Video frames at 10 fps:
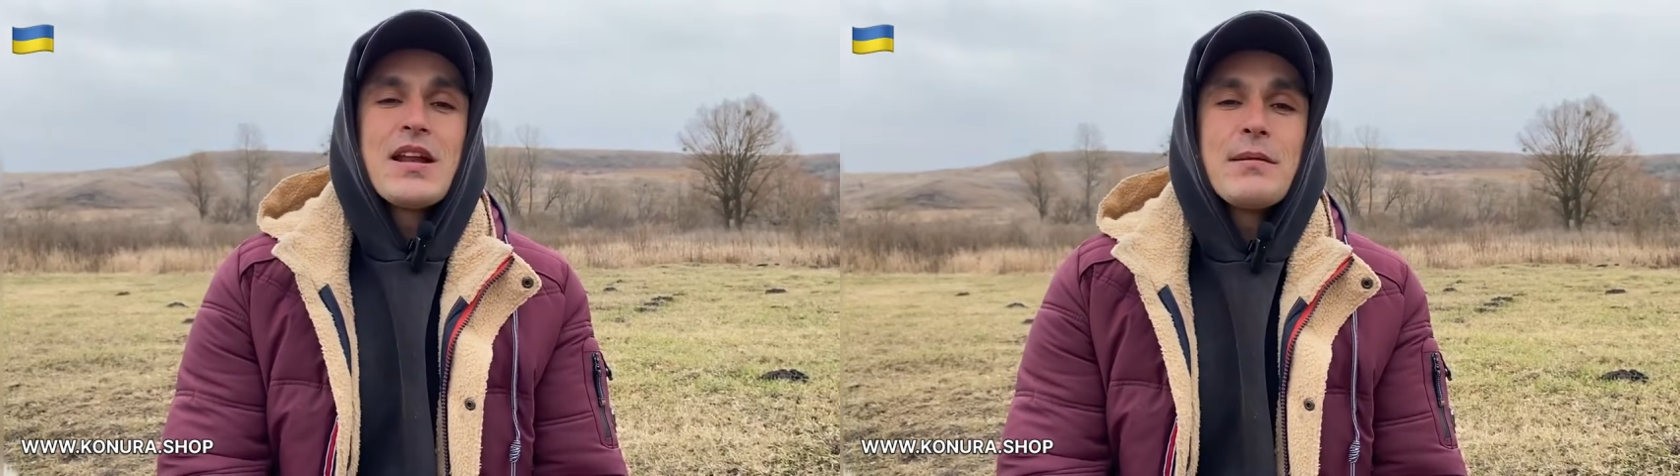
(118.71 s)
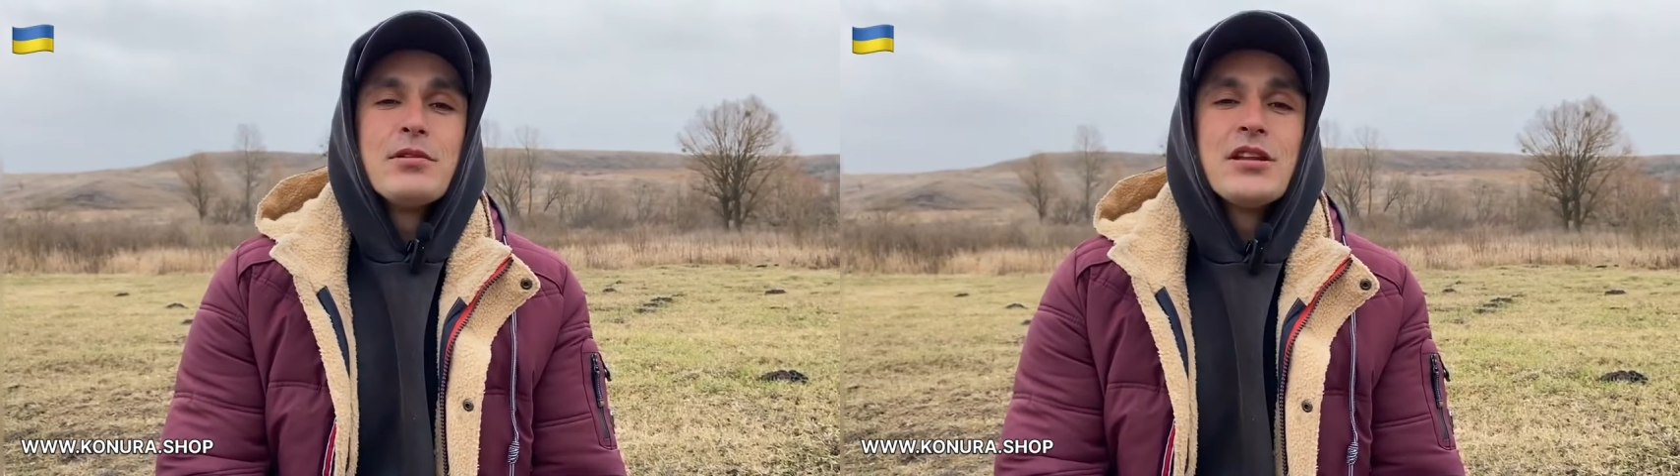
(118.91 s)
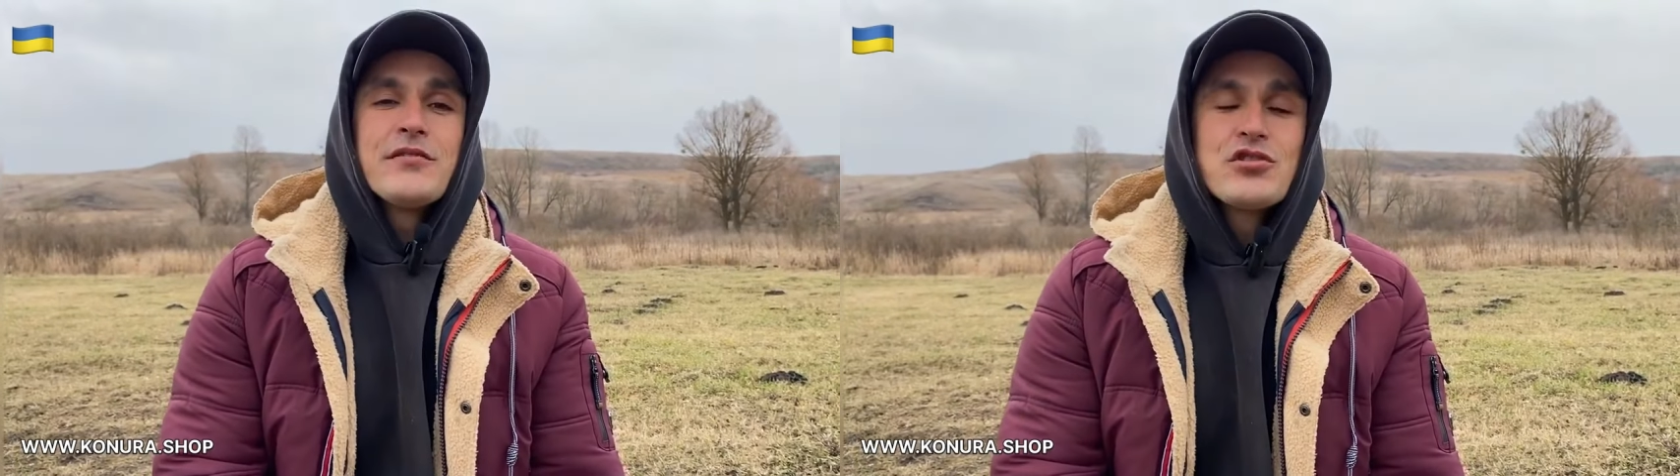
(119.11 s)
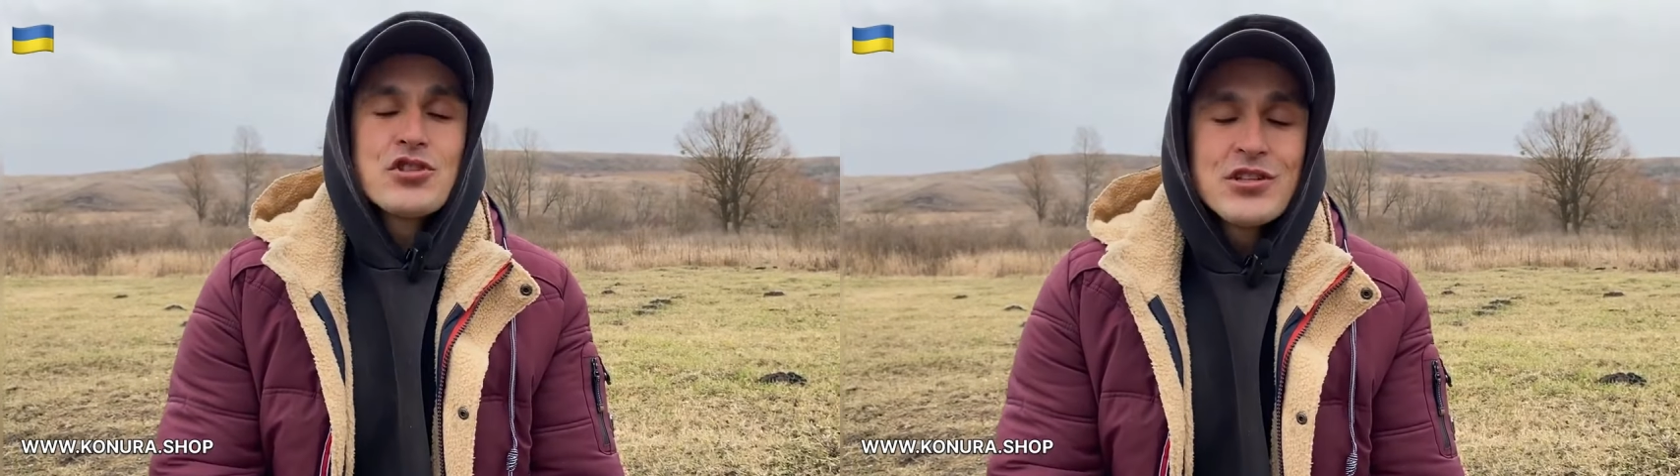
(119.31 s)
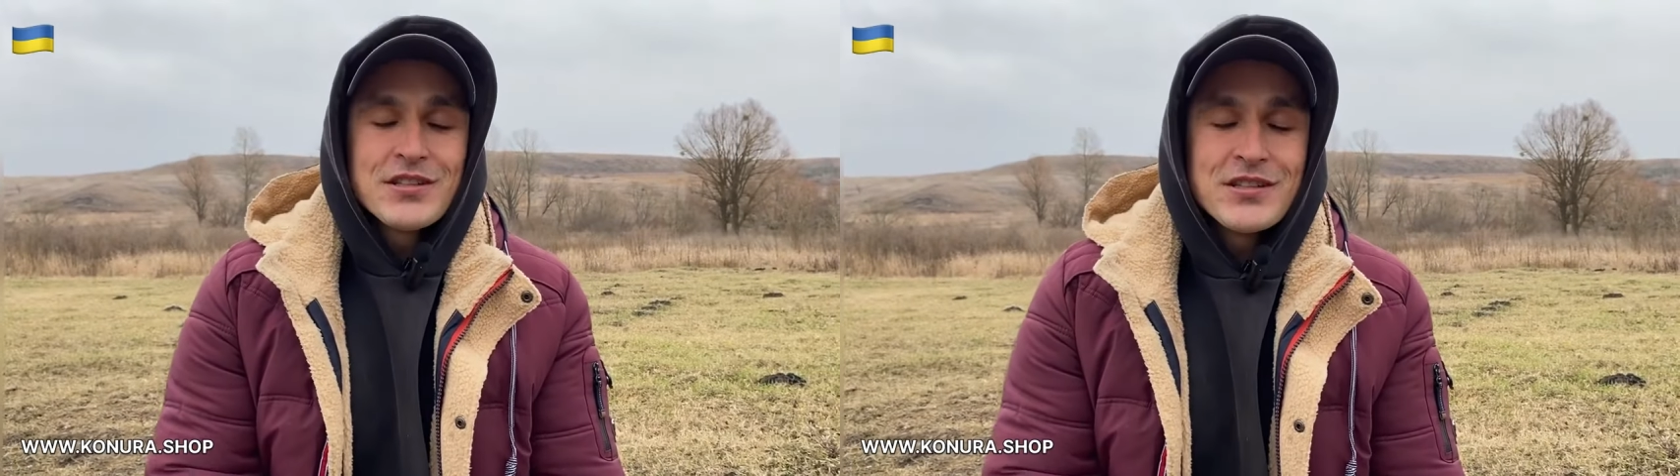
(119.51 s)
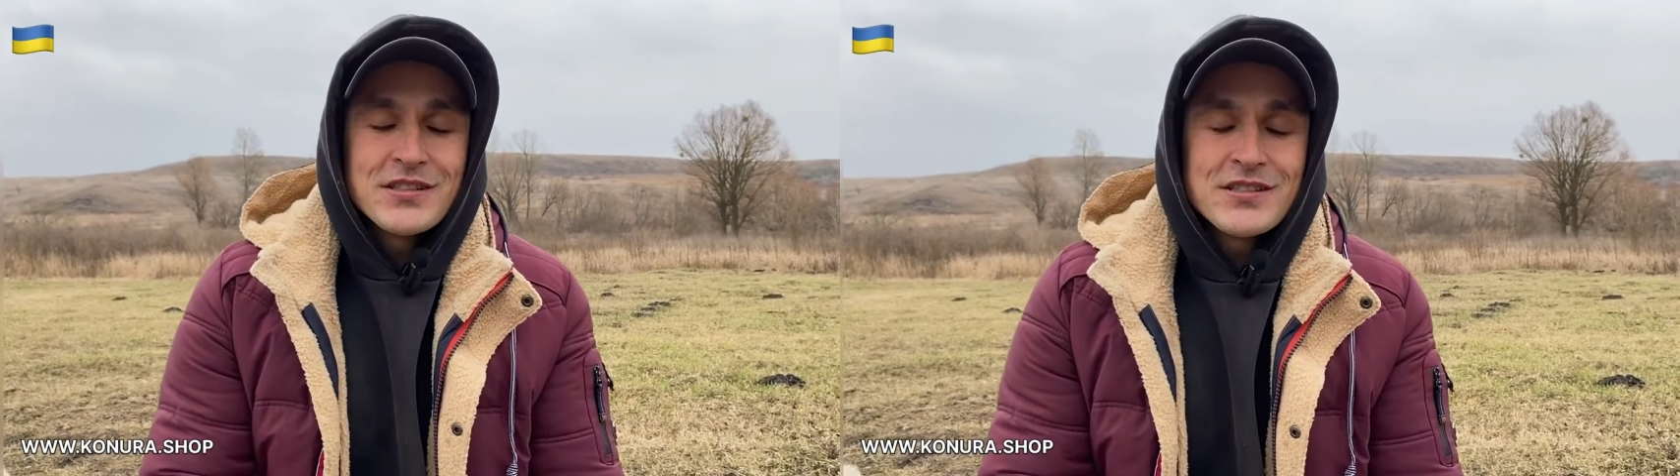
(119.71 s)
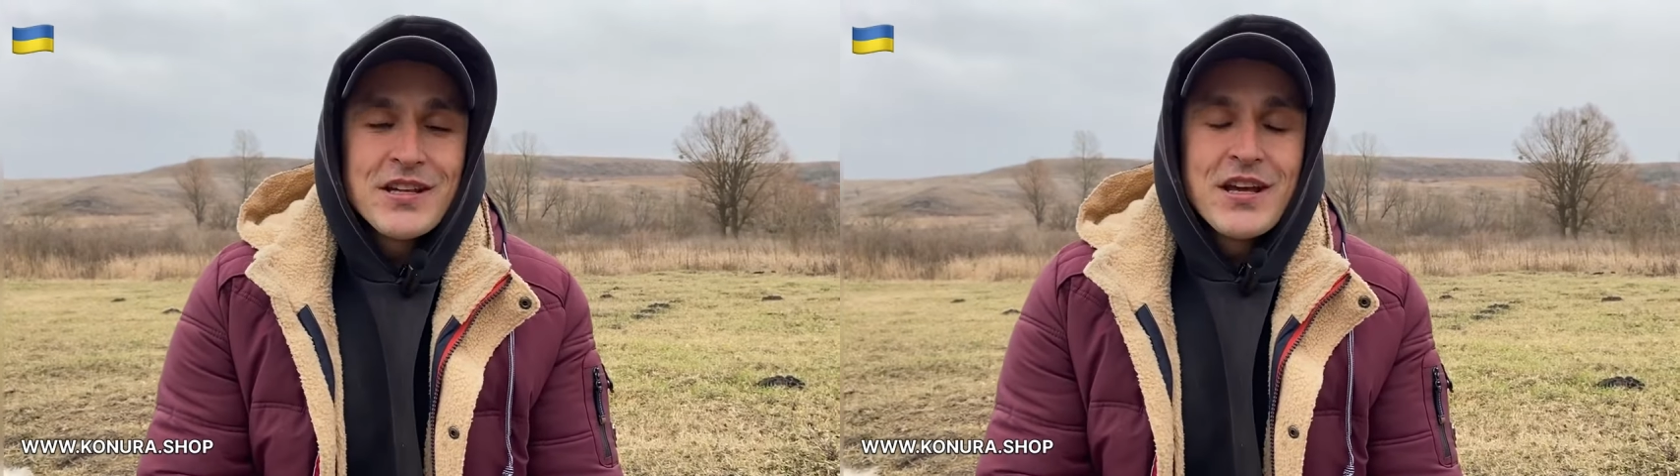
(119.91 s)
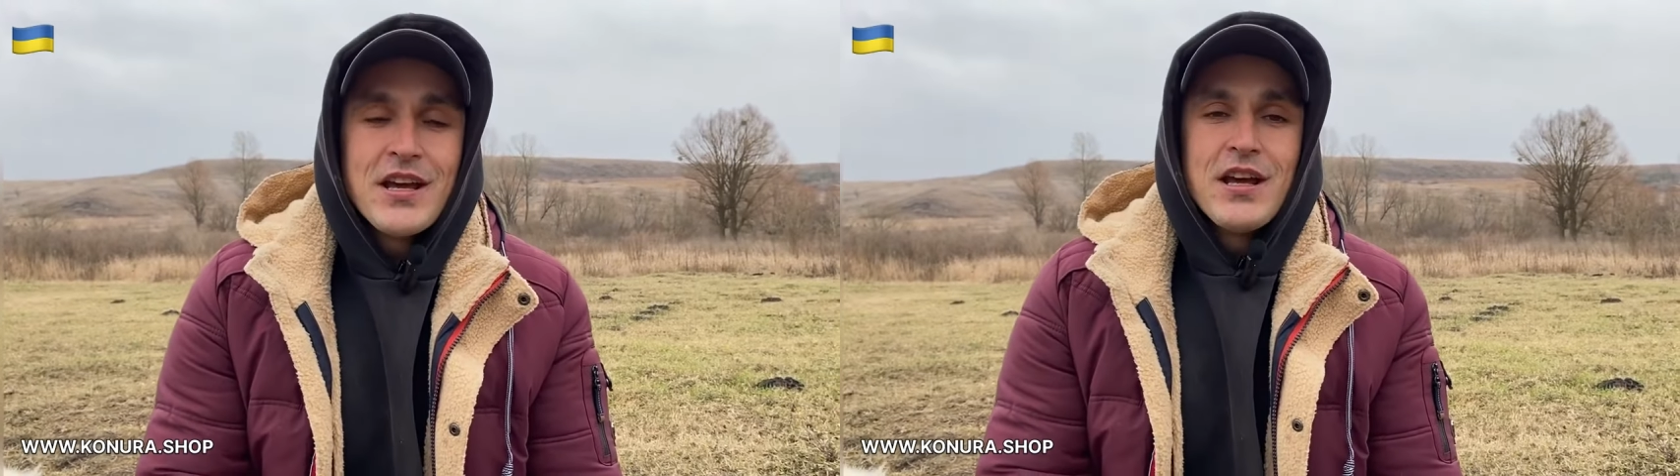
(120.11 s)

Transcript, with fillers: to focus your dog